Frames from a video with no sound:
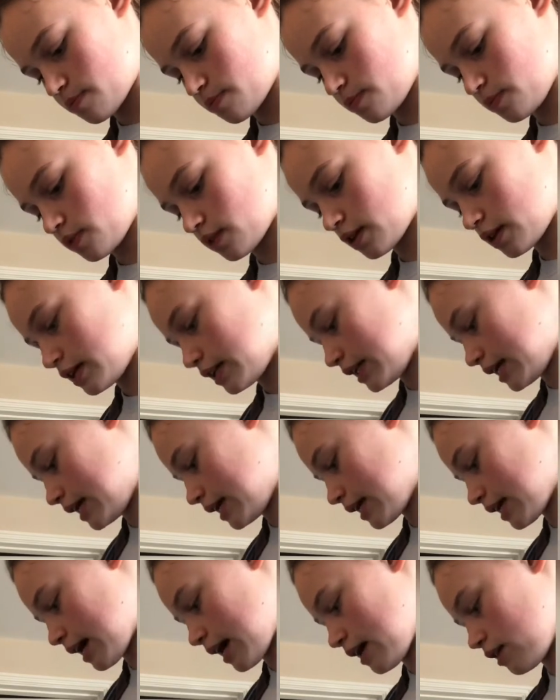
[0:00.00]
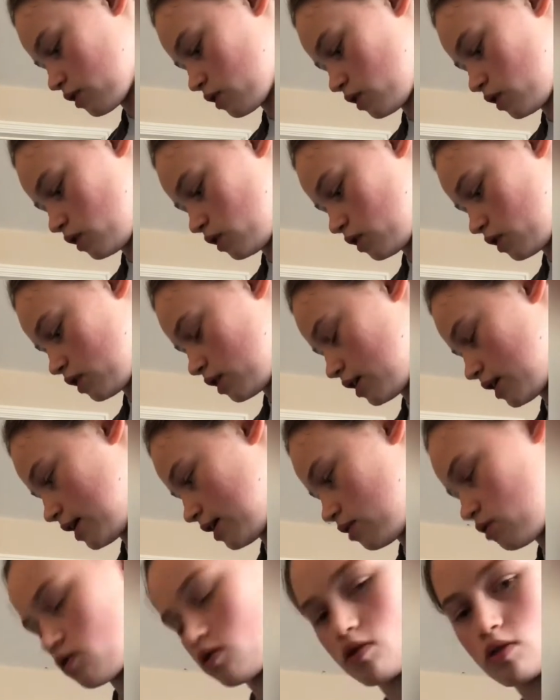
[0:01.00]
leek and onion
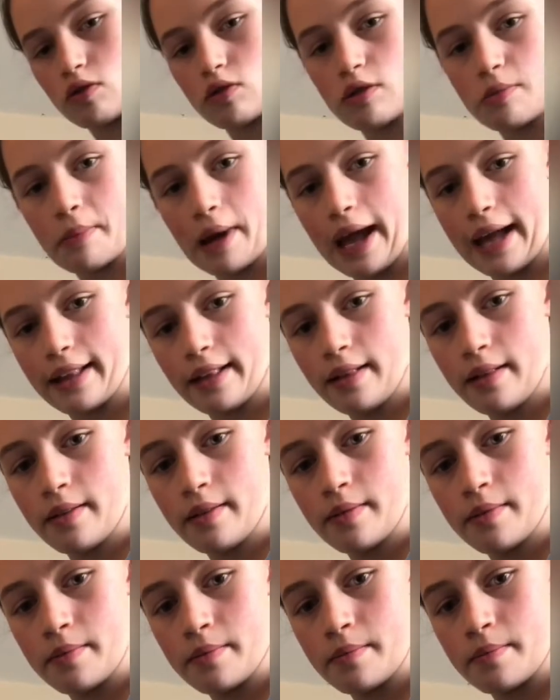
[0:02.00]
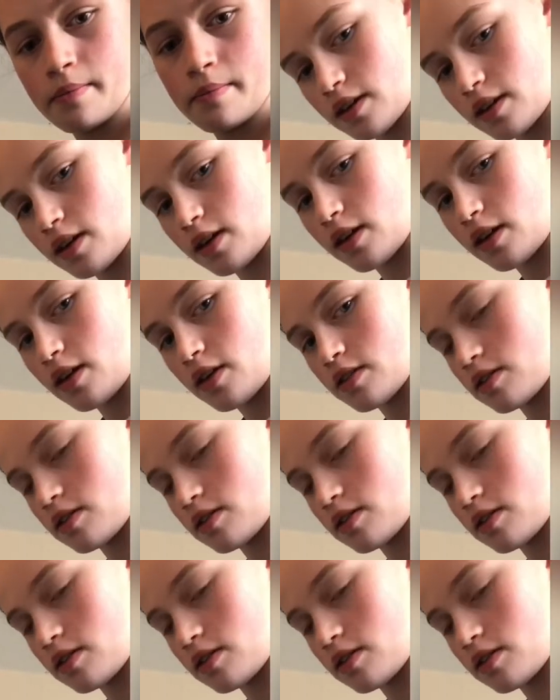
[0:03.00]
into the pan. So